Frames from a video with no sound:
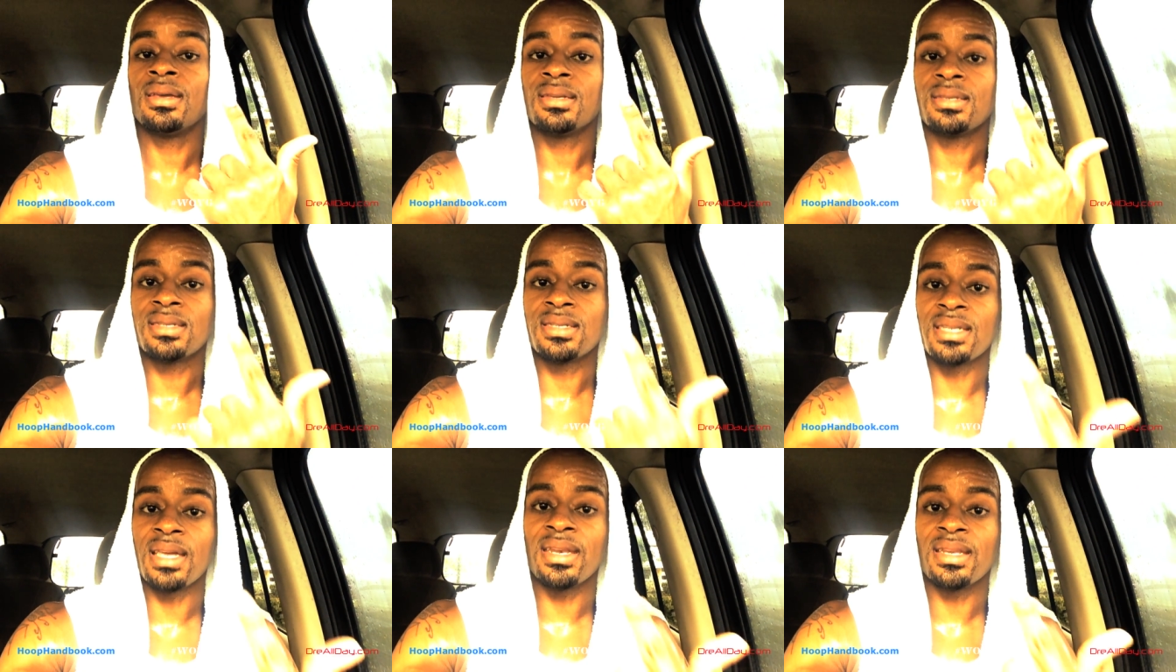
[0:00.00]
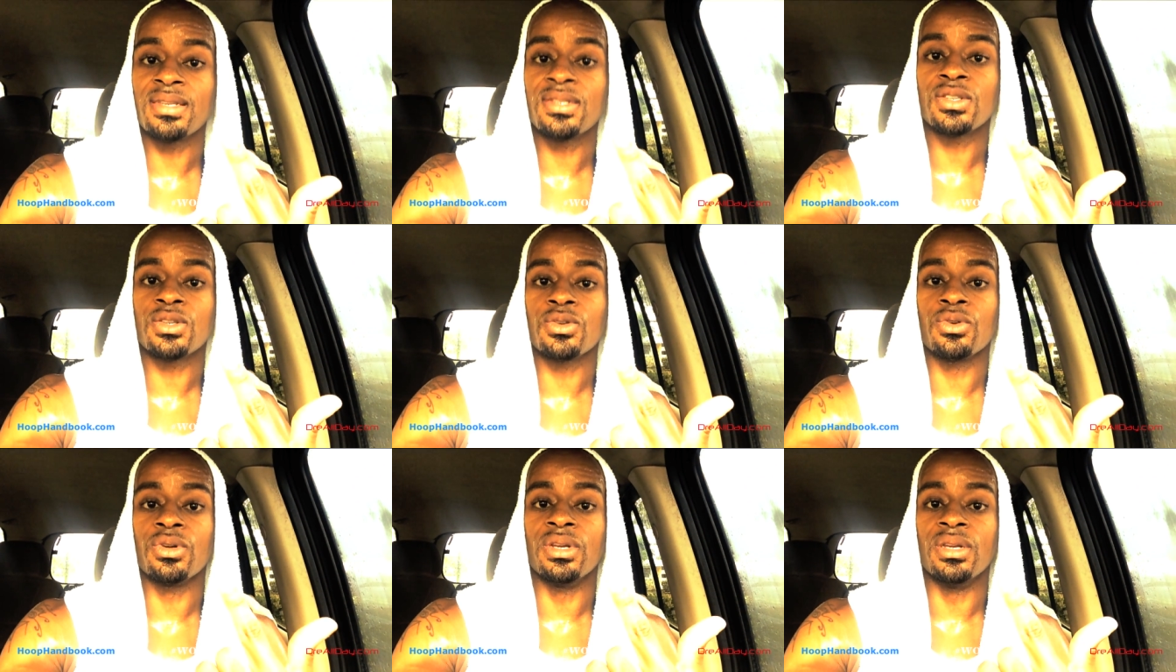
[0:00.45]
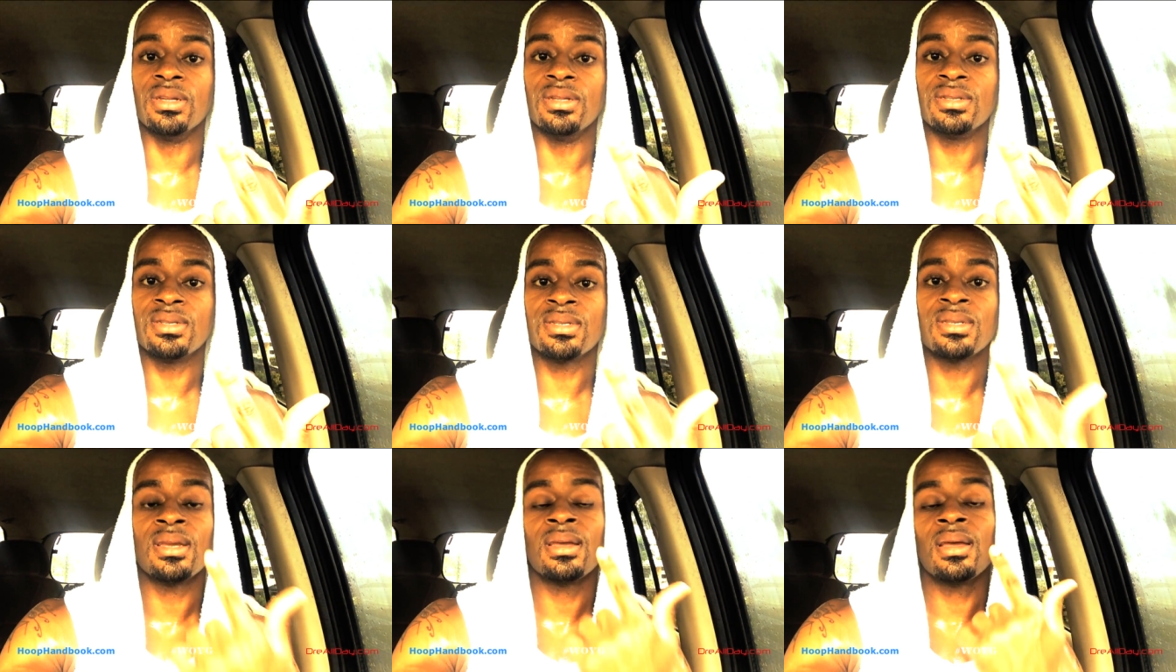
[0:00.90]
setting
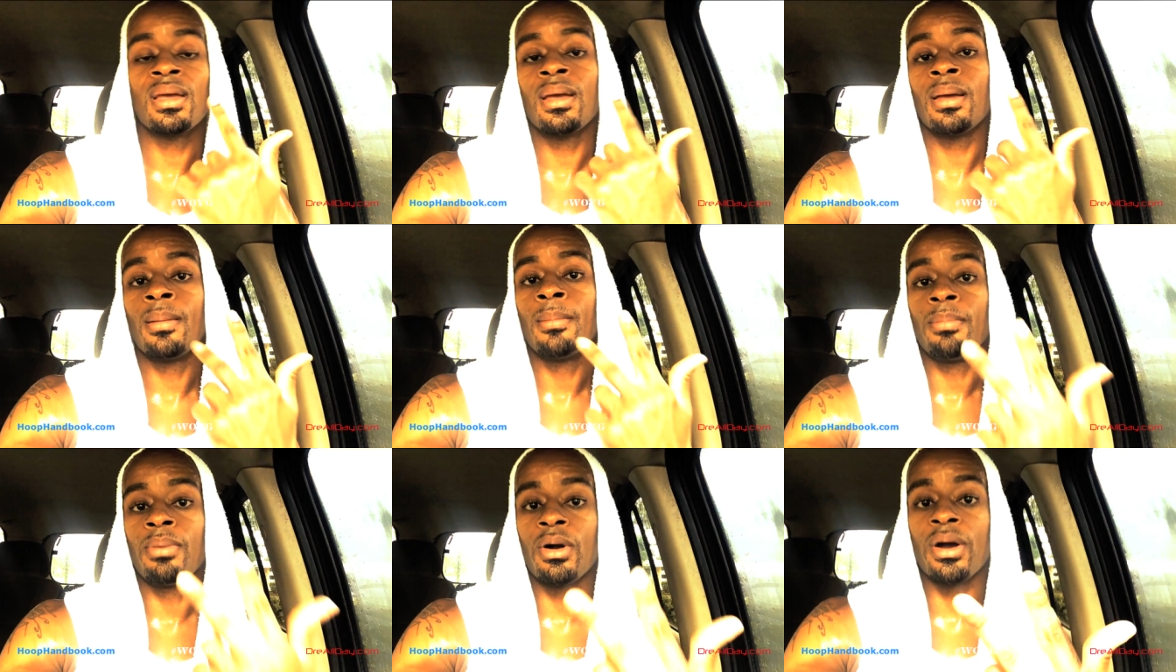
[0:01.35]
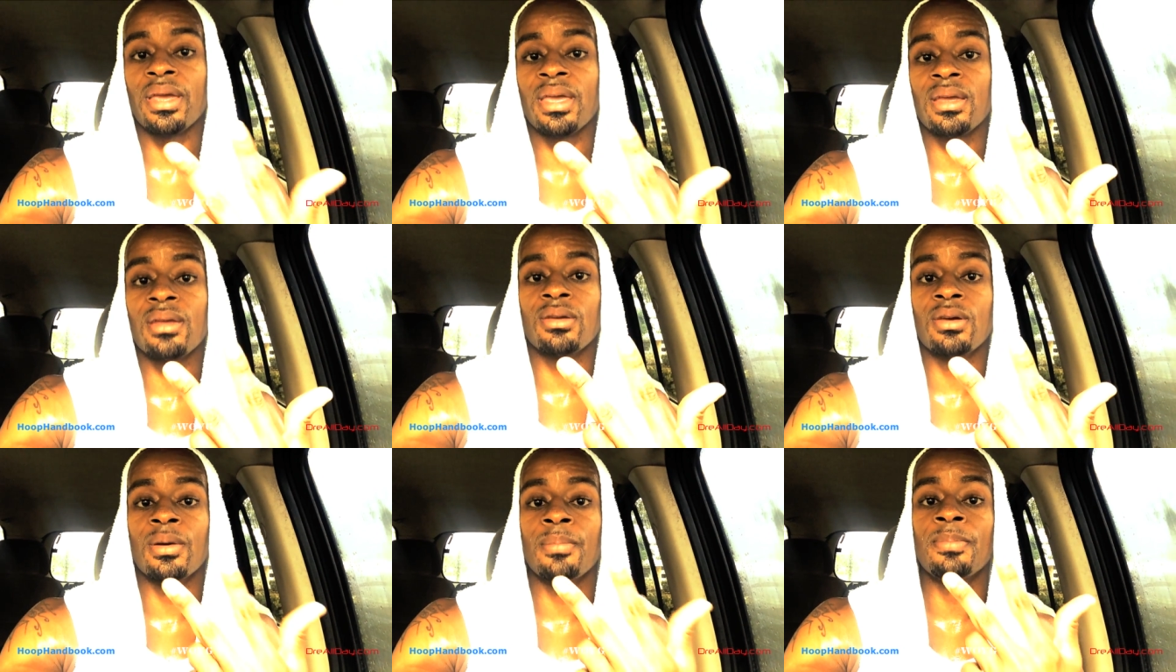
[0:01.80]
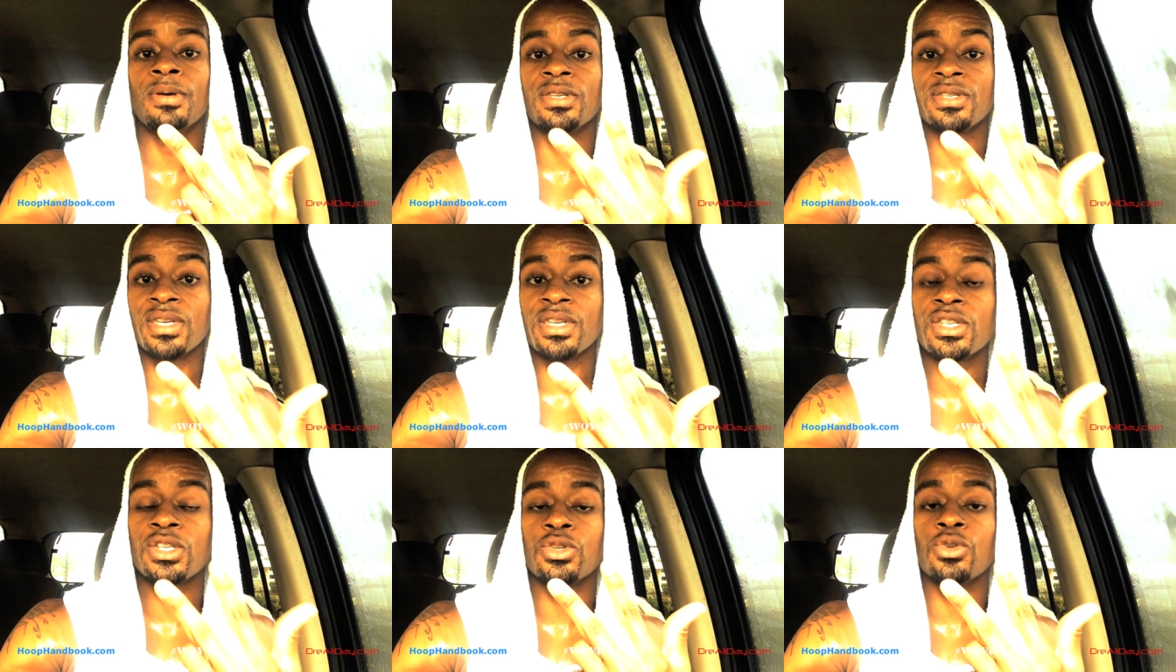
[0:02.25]
screens, playing good
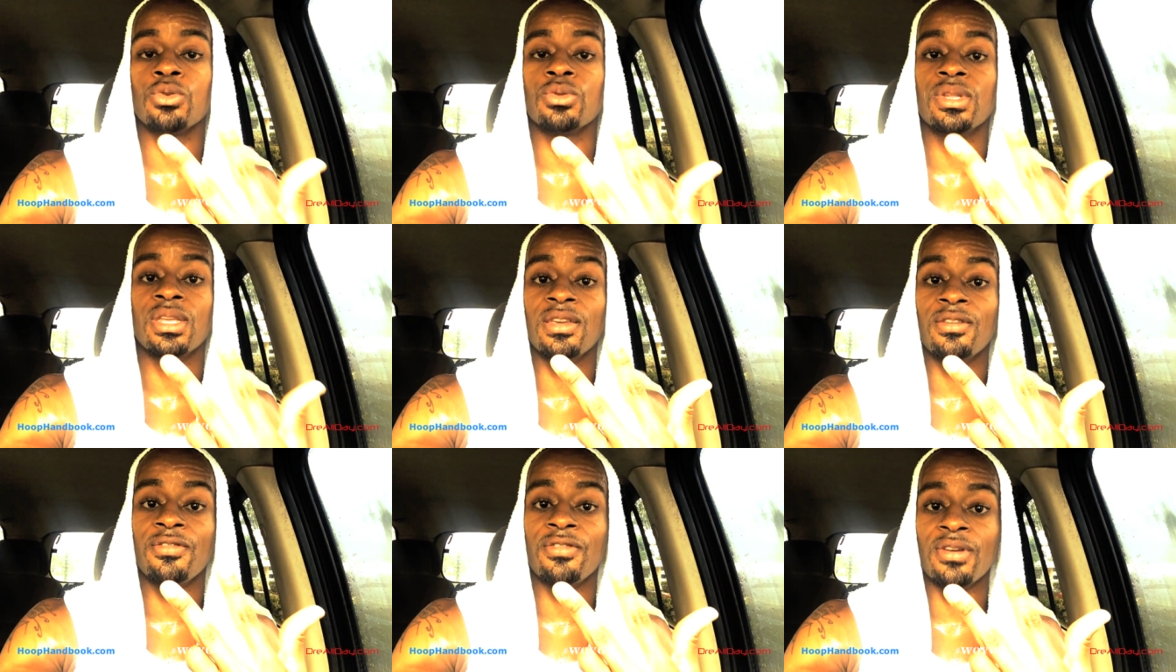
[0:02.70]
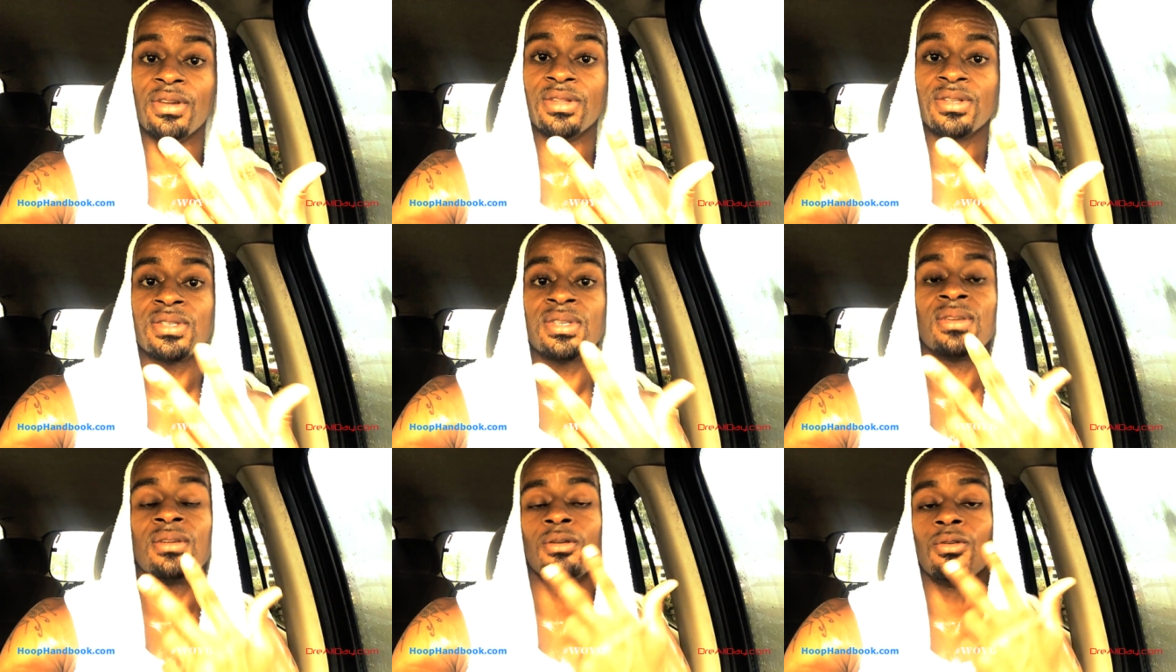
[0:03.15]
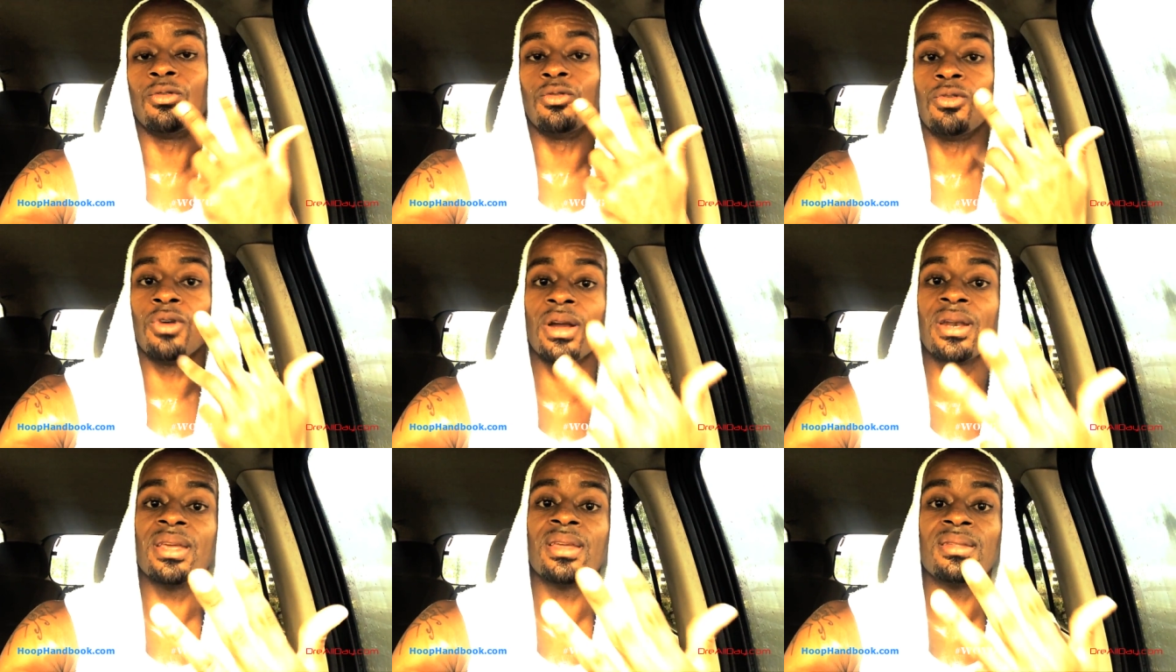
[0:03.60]
positional defense,
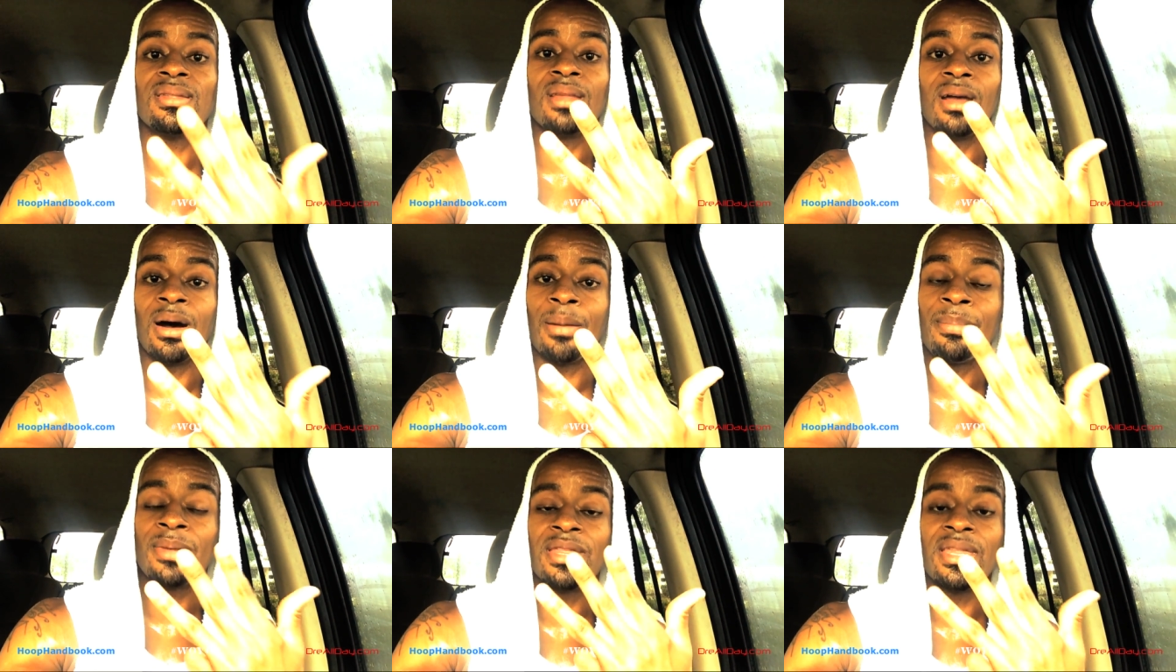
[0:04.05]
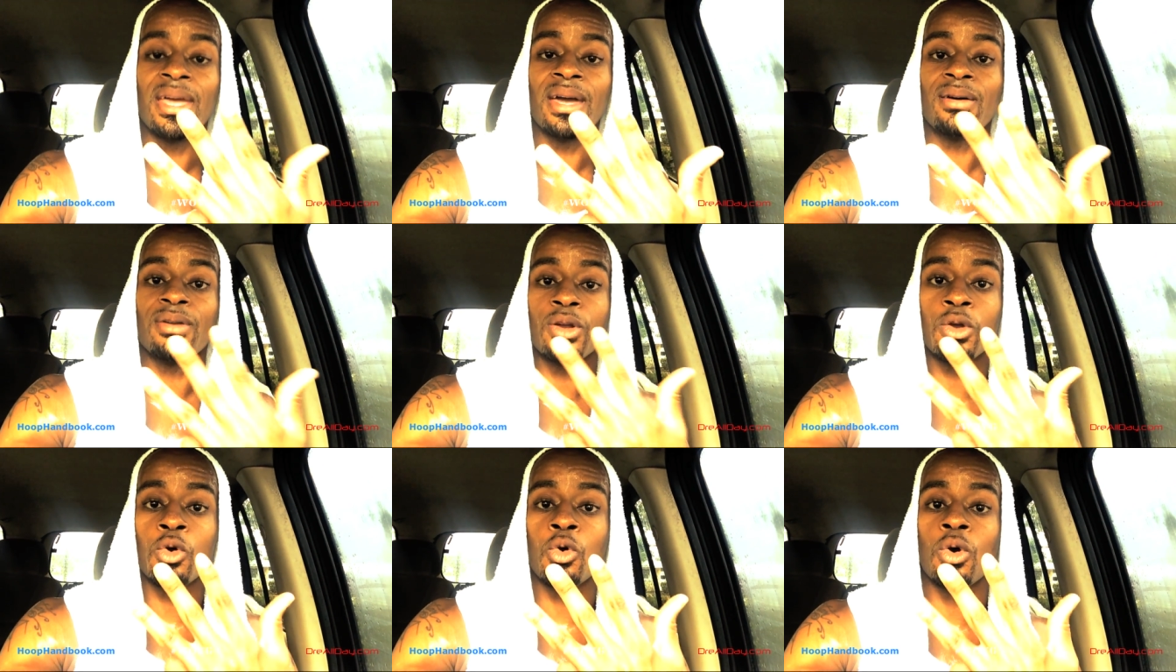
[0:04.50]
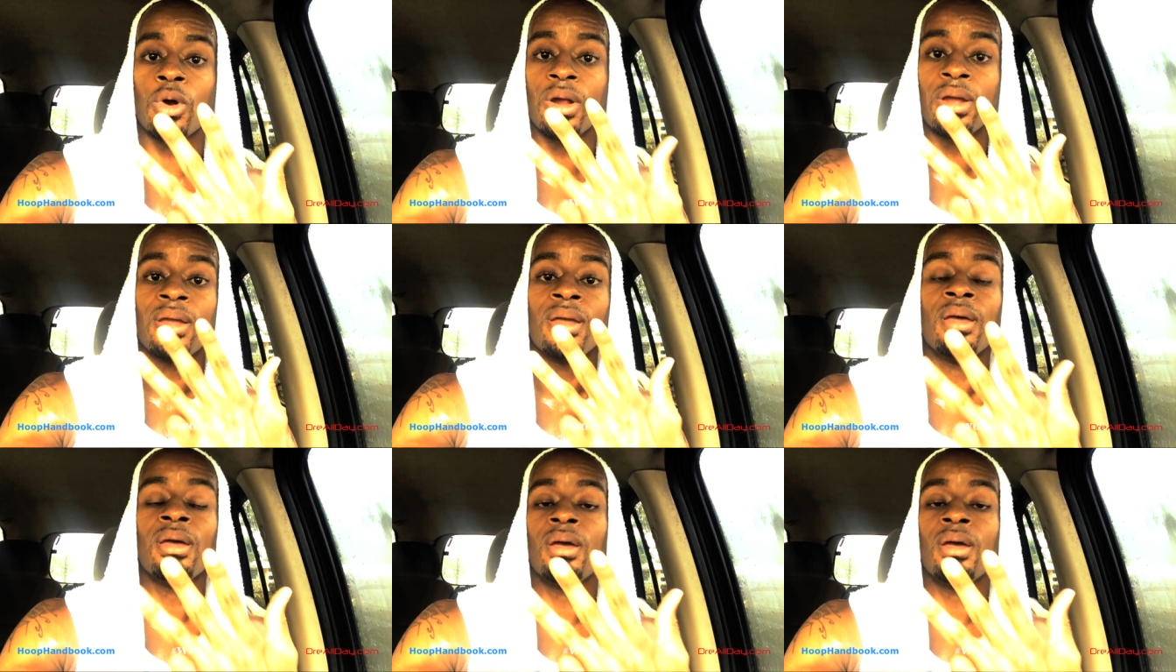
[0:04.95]
running up and down the court